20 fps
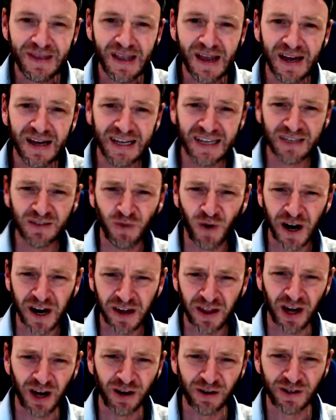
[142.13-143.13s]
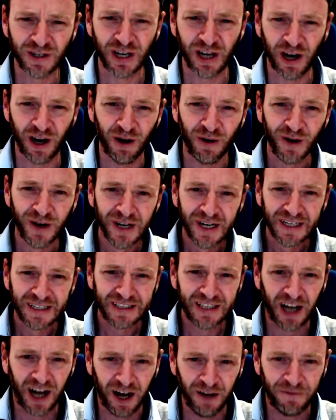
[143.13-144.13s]
He's one of those,
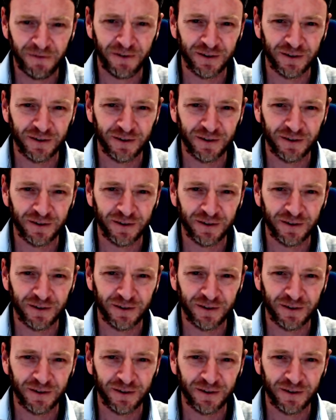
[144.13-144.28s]
tough